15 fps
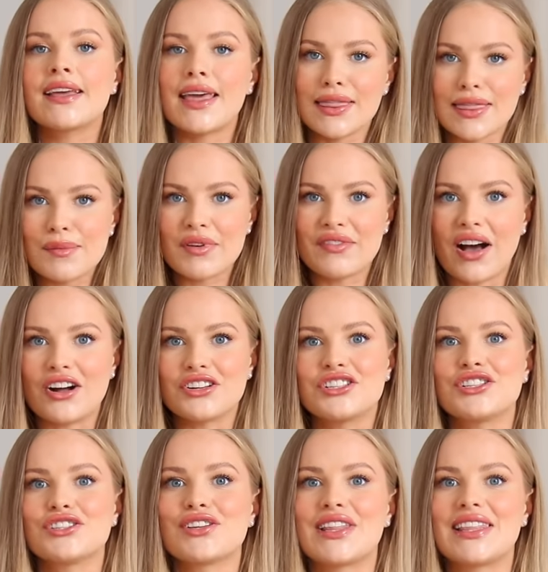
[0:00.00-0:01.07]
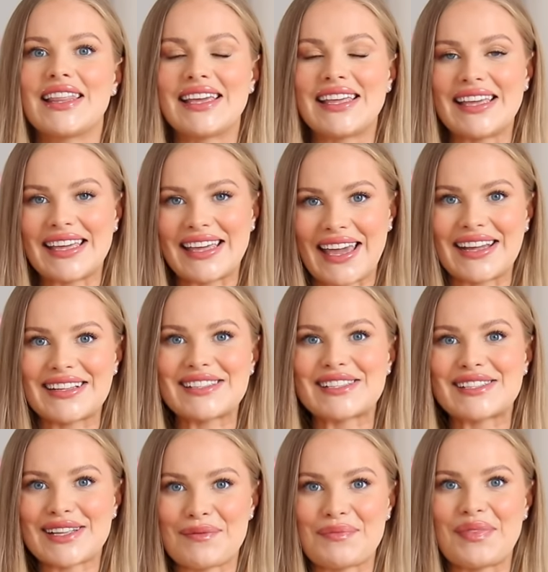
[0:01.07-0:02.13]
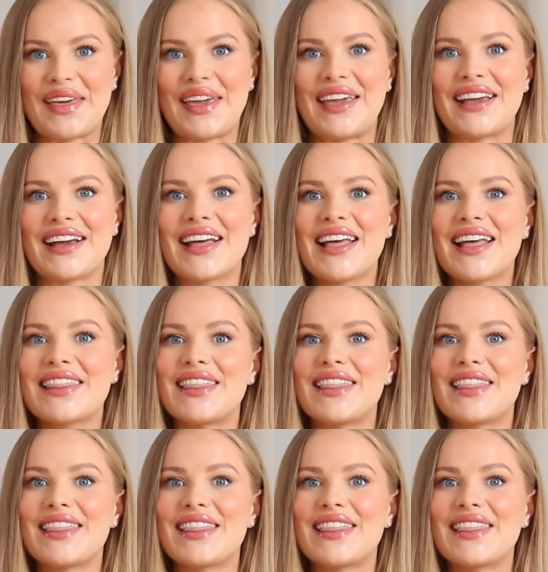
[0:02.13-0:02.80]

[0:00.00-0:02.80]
get them a voucher so that they can get something